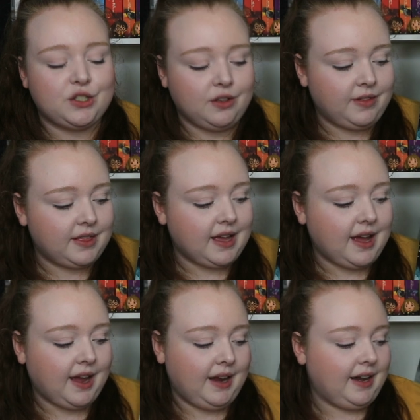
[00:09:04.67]
stuff like
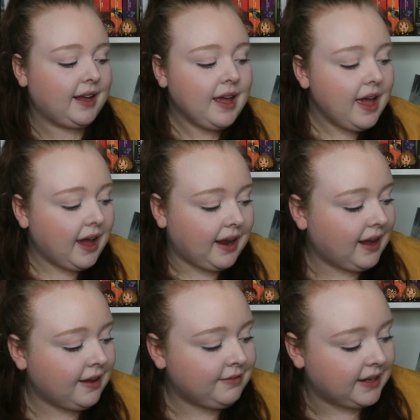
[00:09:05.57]
that. I
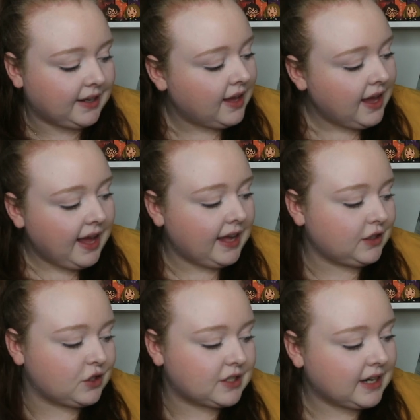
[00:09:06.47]
have like
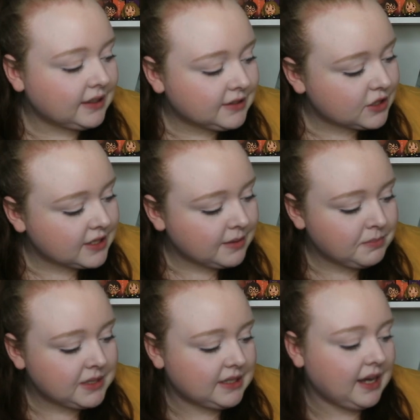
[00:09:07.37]
Helter Skelter sitting
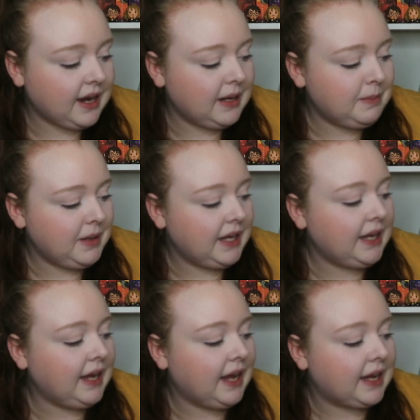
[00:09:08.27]
beside
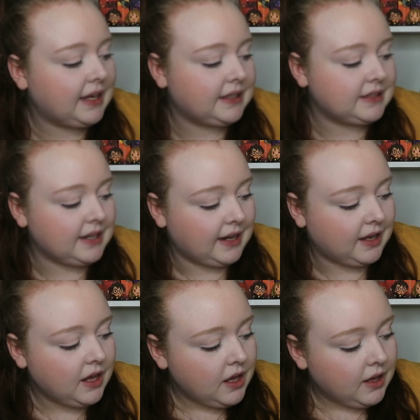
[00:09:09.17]
me, and
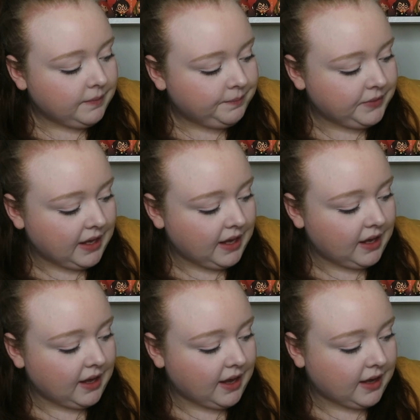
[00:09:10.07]
like
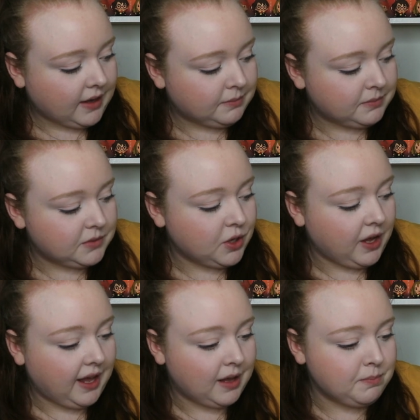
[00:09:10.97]
the
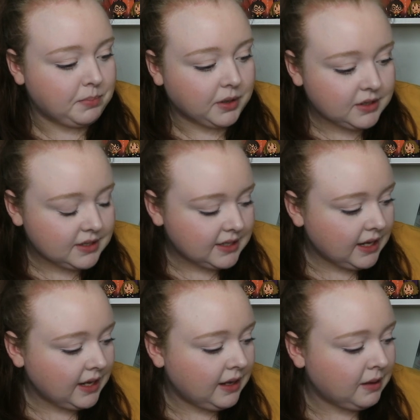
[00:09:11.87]
Ted
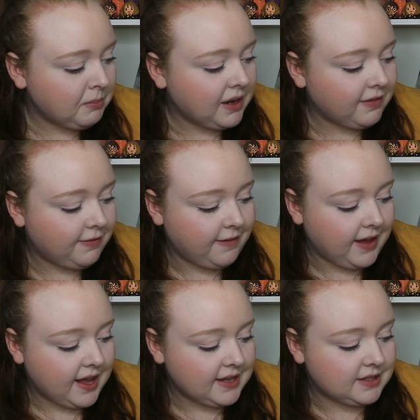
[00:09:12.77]
Bundy
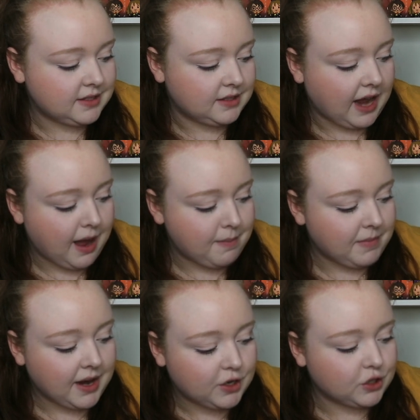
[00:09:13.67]
Manifest,
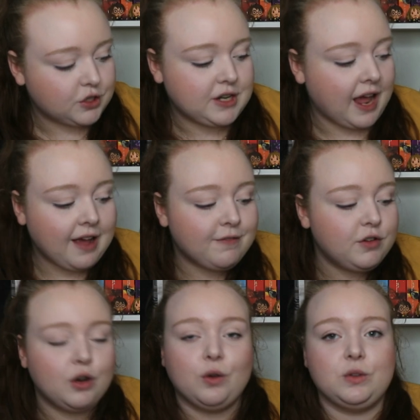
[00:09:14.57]
Mindhunters. I have
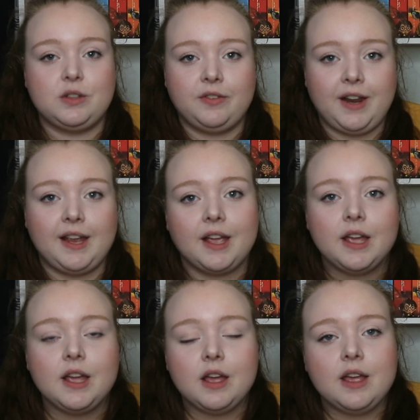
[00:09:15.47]
loads of like
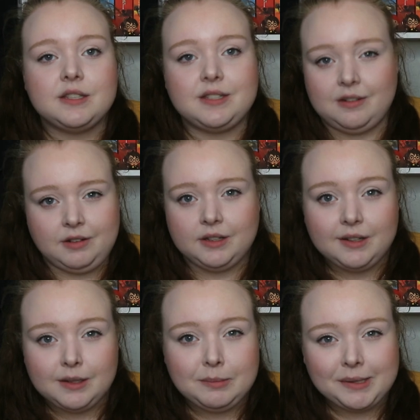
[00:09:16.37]
serial
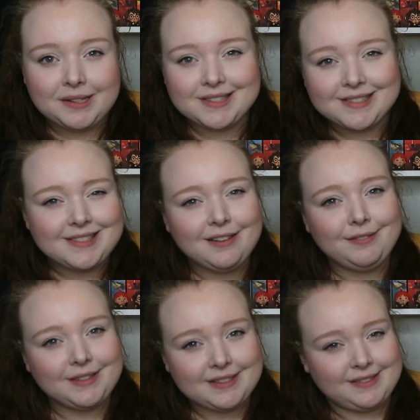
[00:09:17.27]
killer books and
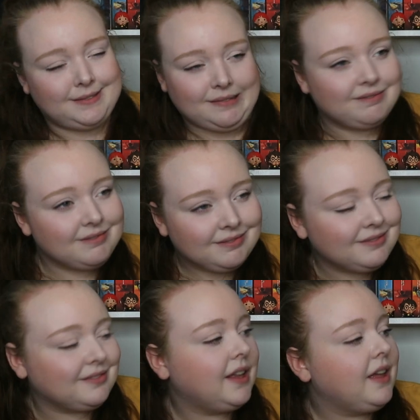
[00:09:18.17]
stuff, which is
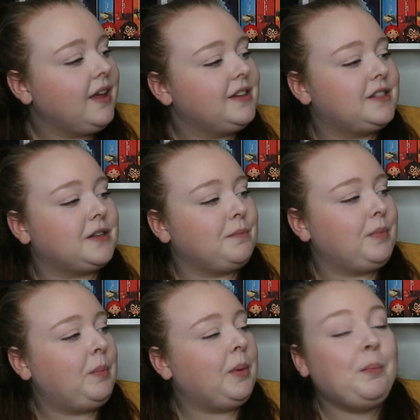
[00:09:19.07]
to some
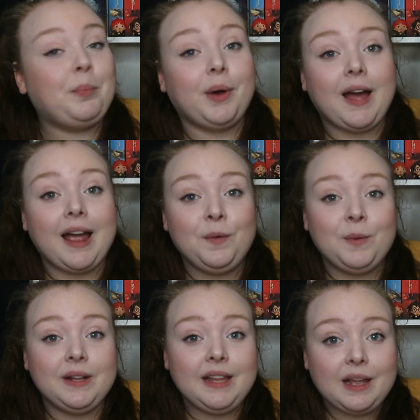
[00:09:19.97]
people, but I
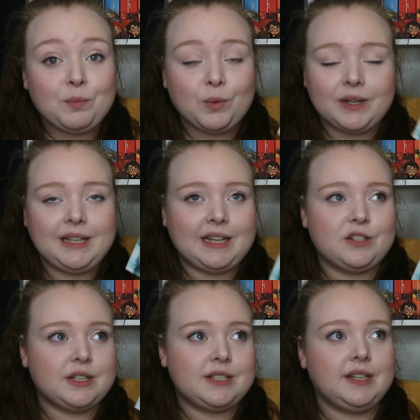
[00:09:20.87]
really am really
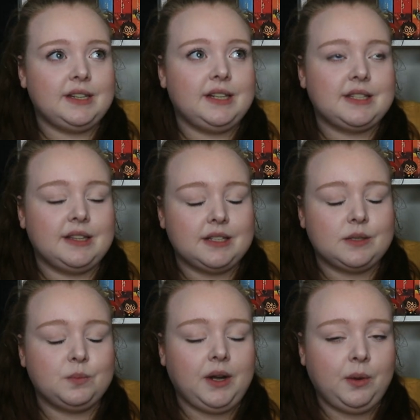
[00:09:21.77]
interested in this, and this
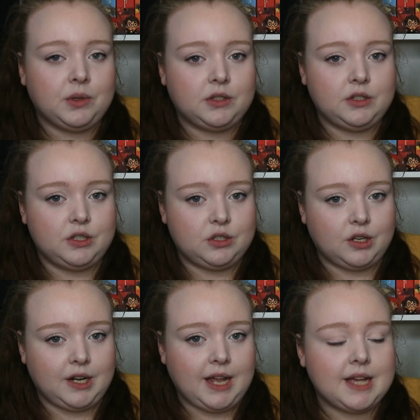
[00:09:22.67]
is what I wanted to
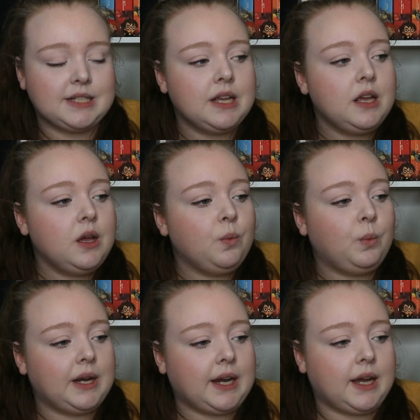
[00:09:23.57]
study as
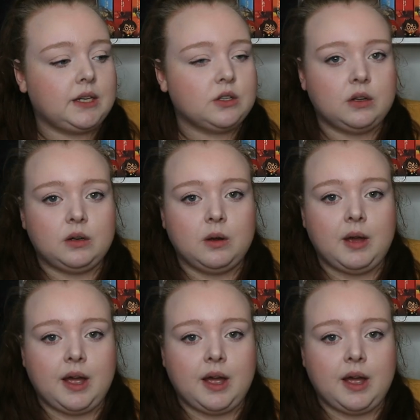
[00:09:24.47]
when I done